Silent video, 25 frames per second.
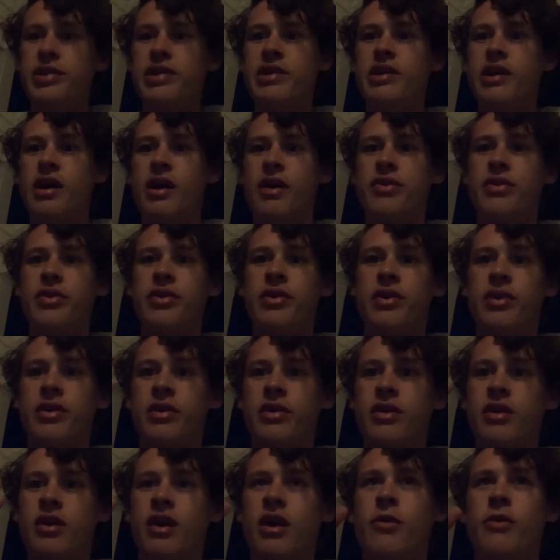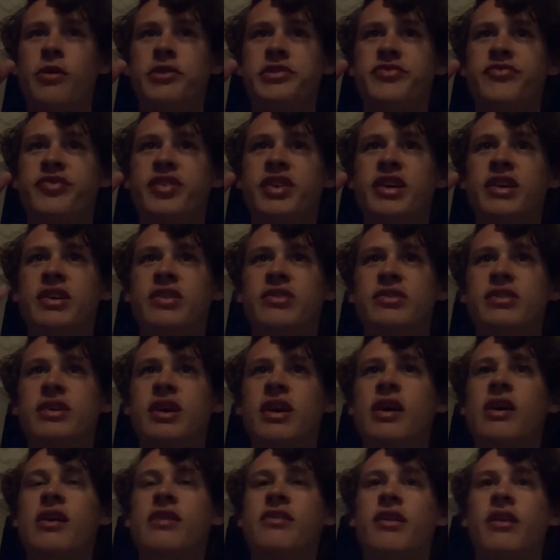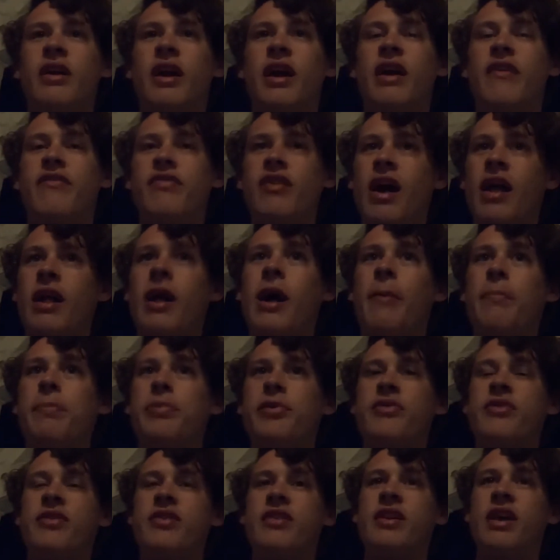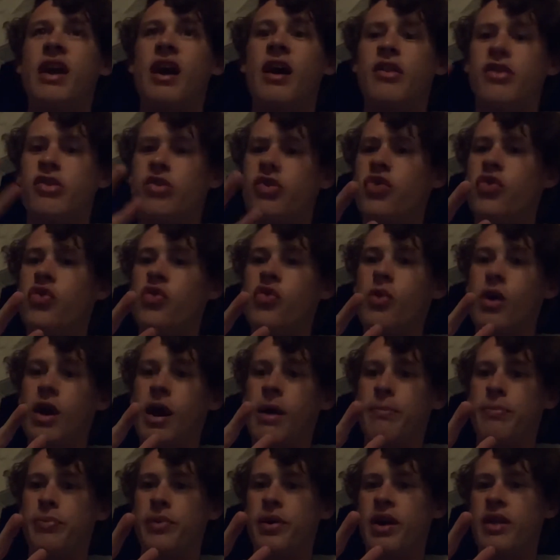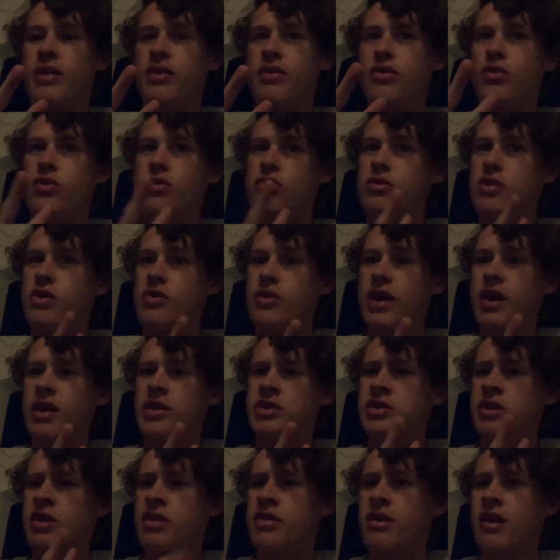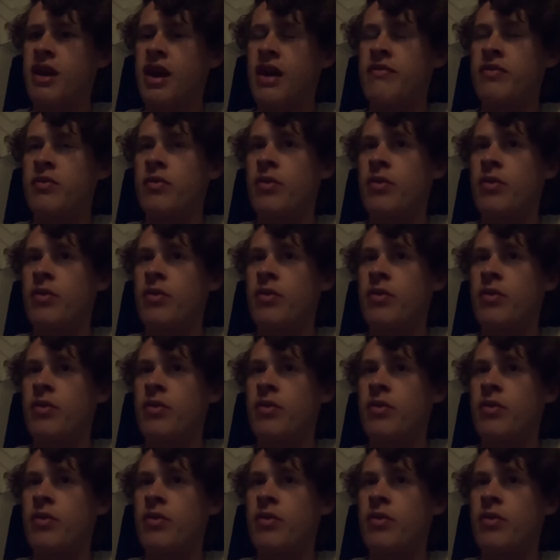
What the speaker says: other car wash videos that I have not uploaded yet. 2 at brand new locations I haven't